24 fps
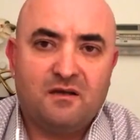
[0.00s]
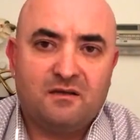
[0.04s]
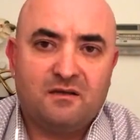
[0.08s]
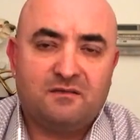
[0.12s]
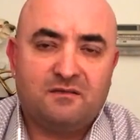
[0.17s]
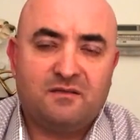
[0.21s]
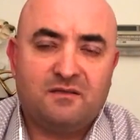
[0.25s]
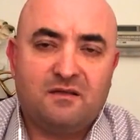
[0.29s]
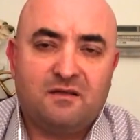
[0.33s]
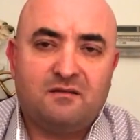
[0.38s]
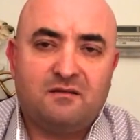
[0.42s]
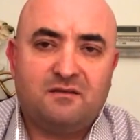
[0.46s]

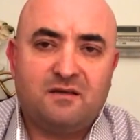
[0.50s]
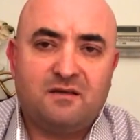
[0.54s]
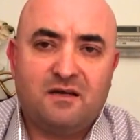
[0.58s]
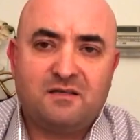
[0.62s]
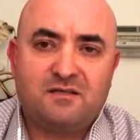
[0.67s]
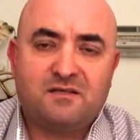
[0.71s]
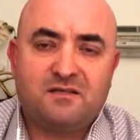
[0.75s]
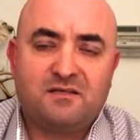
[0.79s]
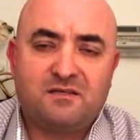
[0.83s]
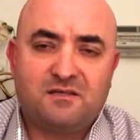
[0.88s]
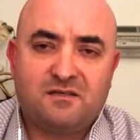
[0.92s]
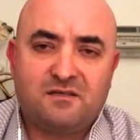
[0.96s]
d- does
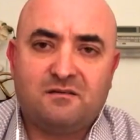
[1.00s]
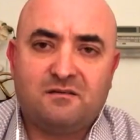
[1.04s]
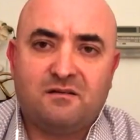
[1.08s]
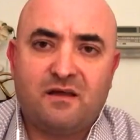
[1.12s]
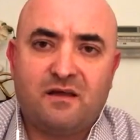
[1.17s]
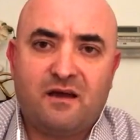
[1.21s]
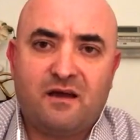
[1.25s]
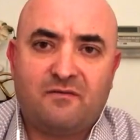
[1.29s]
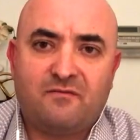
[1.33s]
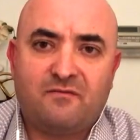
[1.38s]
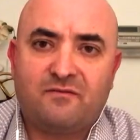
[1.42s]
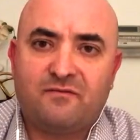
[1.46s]
still
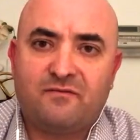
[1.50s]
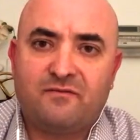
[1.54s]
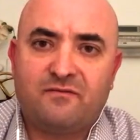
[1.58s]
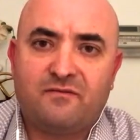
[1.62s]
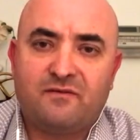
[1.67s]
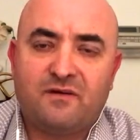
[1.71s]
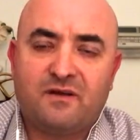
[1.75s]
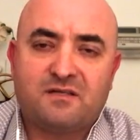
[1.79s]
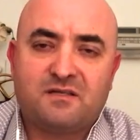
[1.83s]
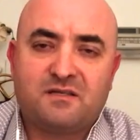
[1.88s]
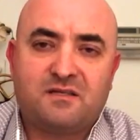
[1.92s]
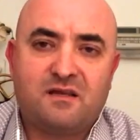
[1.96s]
have
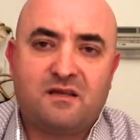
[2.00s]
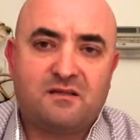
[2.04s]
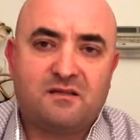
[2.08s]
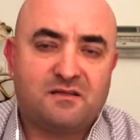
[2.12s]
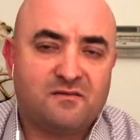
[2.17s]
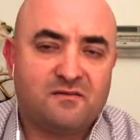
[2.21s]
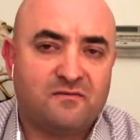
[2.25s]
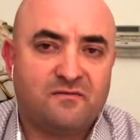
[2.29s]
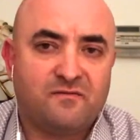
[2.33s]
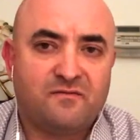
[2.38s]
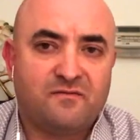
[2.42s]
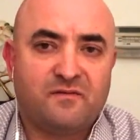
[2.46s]

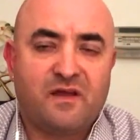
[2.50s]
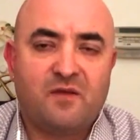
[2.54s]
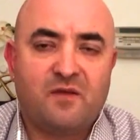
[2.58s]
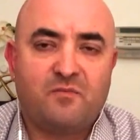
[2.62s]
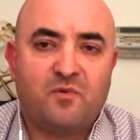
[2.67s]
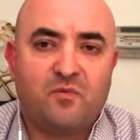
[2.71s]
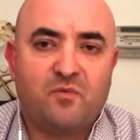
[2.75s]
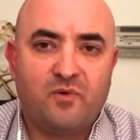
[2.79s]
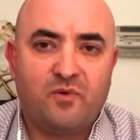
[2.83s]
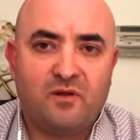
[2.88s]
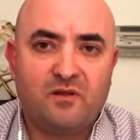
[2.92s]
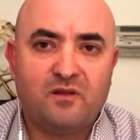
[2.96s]
extensive
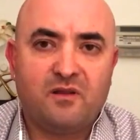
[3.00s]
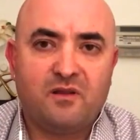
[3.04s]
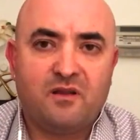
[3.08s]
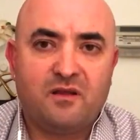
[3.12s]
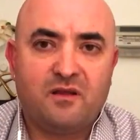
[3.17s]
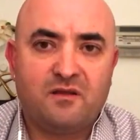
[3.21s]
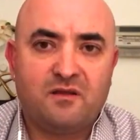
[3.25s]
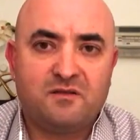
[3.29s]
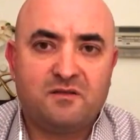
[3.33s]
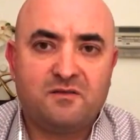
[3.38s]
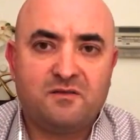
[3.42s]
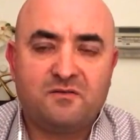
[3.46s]

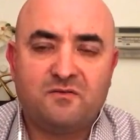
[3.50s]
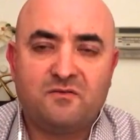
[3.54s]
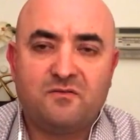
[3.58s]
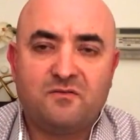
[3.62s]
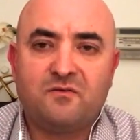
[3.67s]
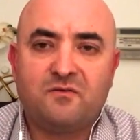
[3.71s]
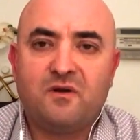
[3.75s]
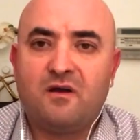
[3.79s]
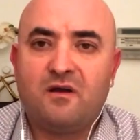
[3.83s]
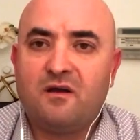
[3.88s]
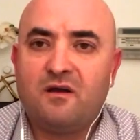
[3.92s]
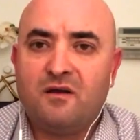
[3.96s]
capability
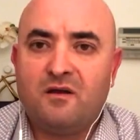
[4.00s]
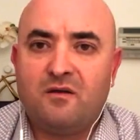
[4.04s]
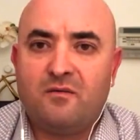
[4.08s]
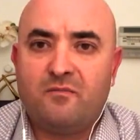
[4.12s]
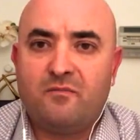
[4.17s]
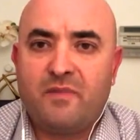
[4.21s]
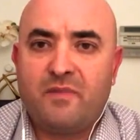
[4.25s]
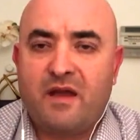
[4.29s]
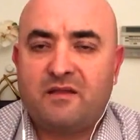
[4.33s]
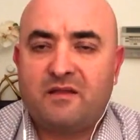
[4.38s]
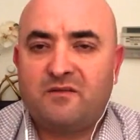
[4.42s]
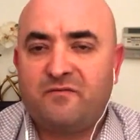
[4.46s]
to
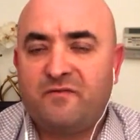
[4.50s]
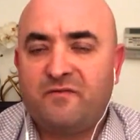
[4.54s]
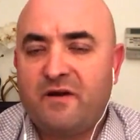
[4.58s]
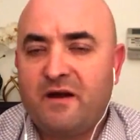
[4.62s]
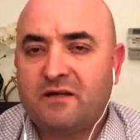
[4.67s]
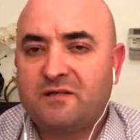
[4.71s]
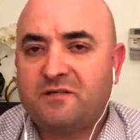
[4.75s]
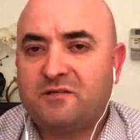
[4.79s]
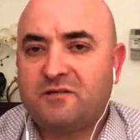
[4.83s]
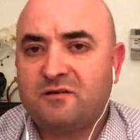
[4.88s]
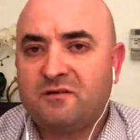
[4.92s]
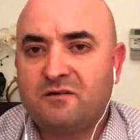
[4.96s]

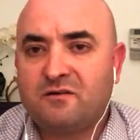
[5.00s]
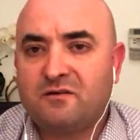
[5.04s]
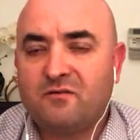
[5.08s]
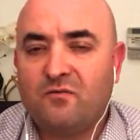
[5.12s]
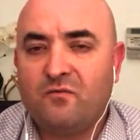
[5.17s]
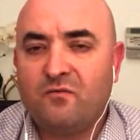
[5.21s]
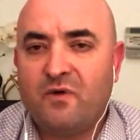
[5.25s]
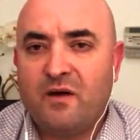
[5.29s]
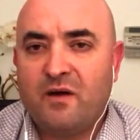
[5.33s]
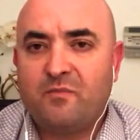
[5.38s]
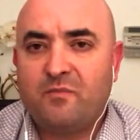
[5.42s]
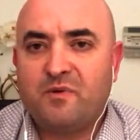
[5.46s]
manufacture
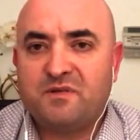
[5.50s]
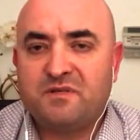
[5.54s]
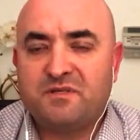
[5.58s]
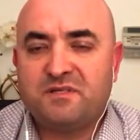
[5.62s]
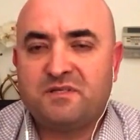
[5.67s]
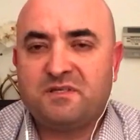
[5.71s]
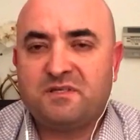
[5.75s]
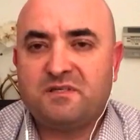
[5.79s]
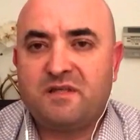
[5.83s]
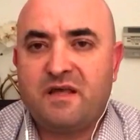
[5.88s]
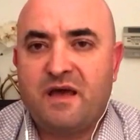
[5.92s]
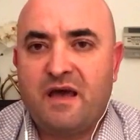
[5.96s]

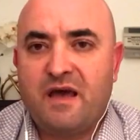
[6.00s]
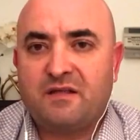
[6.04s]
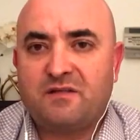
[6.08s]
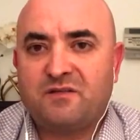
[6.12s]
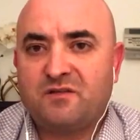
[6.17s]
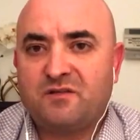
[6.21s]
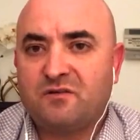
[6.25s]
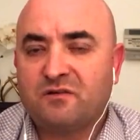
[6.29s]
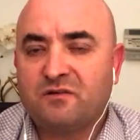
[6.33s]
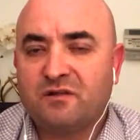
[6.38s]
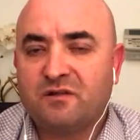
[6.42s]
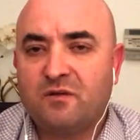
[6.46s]
weapons that
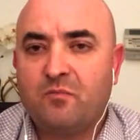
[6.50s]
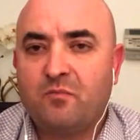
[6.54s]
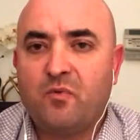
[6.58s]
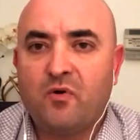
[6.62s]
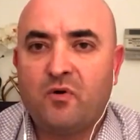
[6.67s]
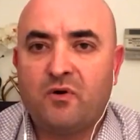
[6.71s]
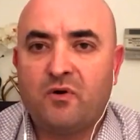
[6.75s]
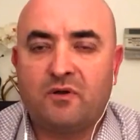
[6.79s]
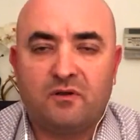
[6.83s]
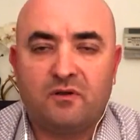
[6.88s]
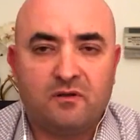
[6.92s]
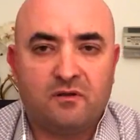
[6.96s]
certainly
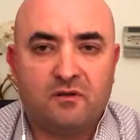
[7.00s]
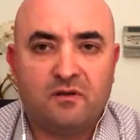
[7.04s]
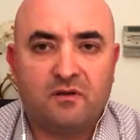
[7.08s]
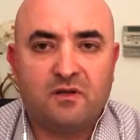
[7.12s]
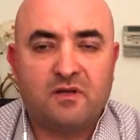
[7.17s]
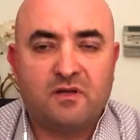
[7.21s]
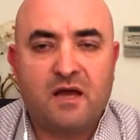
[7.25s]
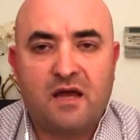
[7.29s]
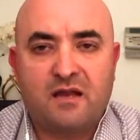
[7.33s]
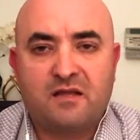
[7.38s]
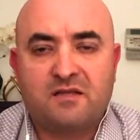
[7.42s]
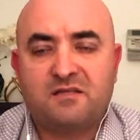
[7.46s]
put
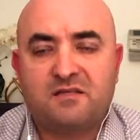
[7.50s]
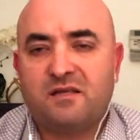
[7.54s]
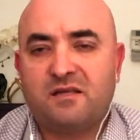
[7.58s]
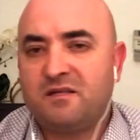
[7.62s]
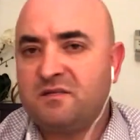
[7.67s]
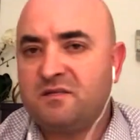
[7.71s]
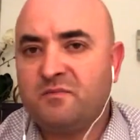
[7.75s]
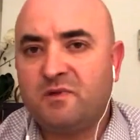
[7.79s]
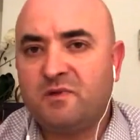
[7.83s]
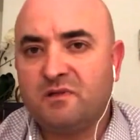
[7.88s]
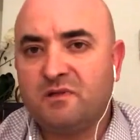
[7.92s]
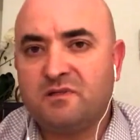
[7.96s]
United
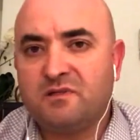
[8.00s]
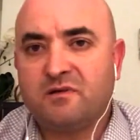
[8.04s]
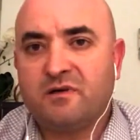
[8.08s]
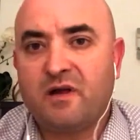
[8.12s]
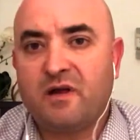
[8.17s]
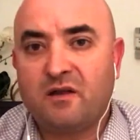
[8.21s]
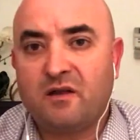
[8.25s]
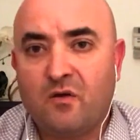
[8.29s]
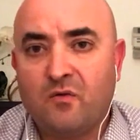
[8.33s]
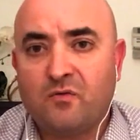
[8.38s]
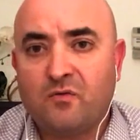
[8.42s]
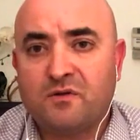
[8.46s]
States military
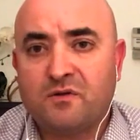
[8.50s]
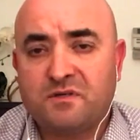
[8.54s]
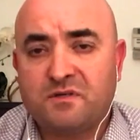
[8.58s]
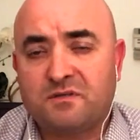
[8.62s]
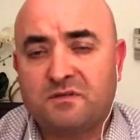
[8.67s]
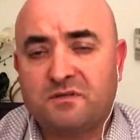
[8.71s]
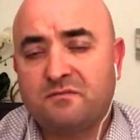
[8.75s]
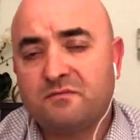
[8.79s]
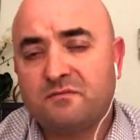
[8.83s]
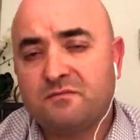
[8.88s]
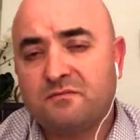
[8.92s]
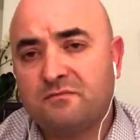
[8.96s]
on
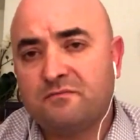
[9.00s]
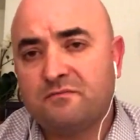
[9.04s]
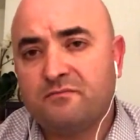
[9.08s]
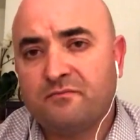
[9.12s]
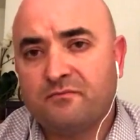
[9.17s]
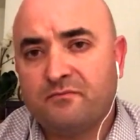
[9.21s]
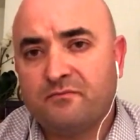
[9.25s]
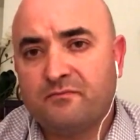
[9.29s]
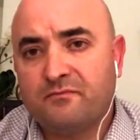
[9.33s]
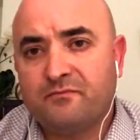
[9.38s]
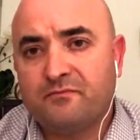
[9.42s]
notice.